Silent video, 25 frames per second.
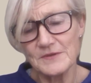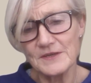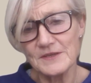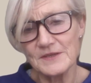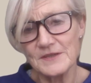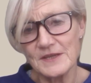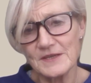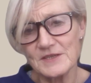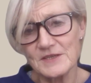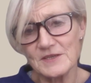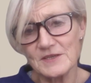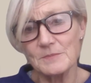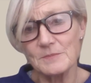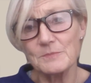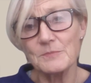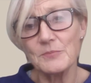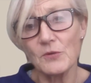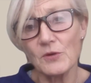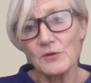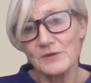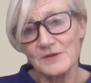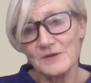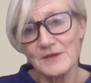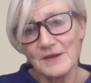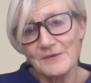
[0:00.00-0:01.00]
I think that's
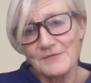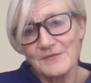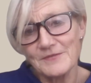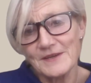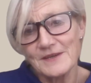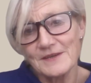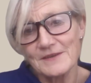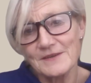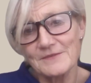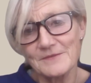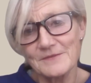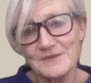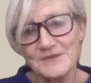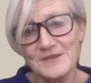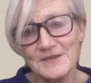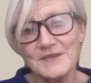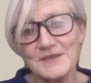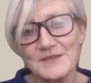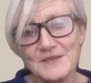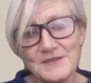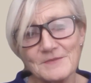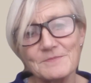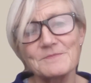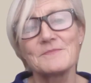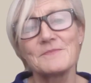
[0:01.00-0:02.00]
important. I think
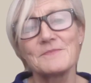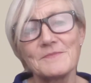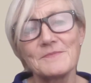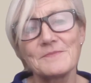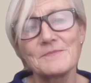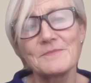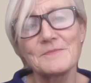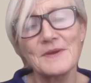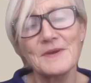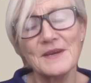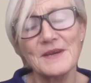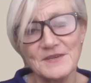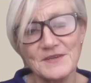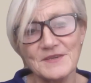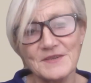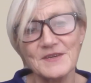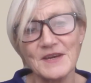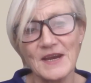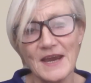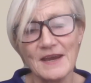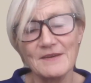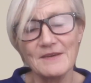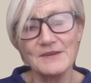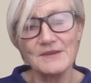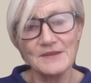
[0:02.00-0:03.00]
since patients
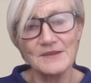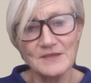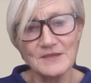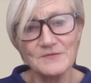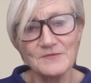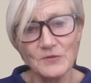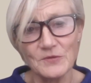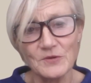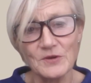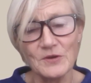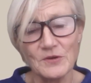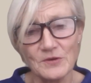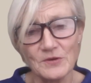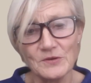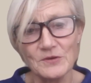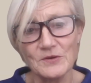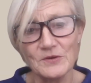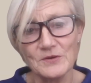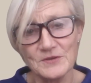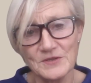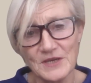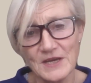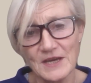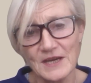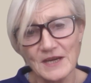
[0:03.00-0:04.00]
are having this for a long,
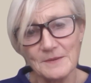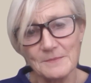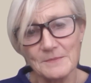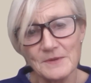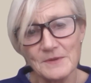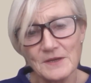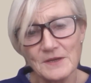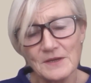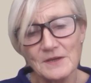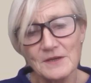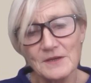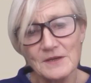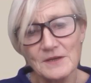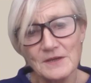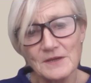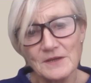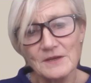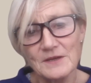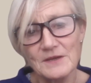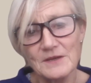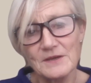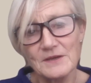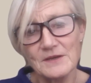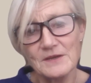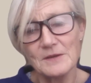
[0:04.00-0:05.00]
long time,
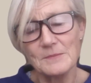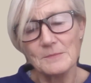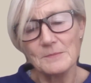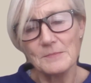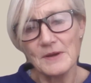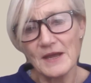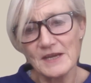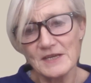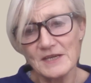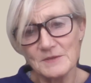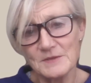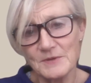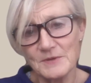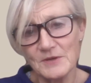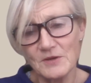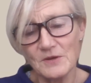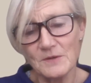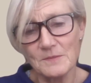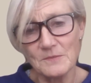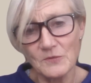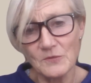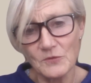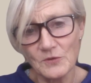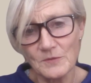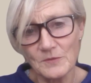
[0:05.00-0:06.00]
compliance
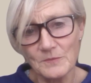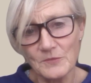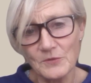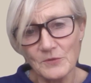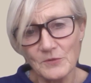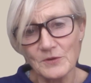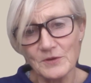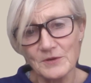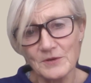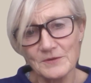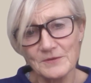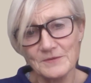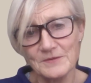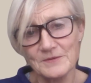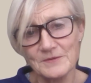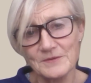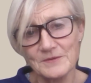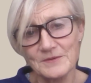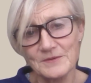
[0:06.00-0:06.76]
become more and more.